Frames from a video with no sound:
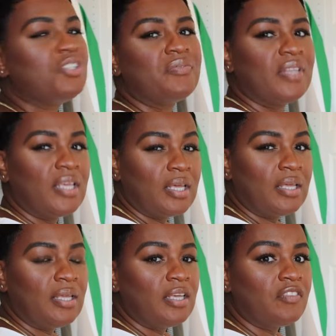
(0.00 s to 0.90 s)
sure if they
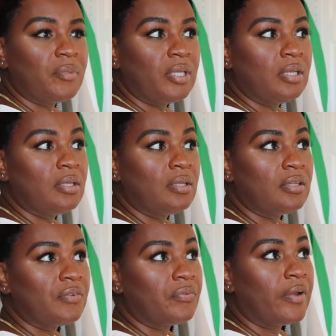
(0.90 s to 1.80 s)
gave me
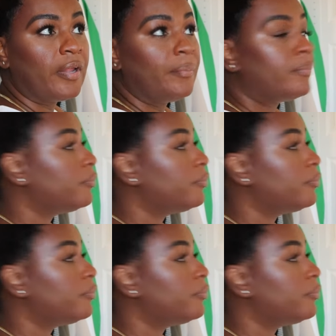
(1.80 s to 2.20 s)
the frame.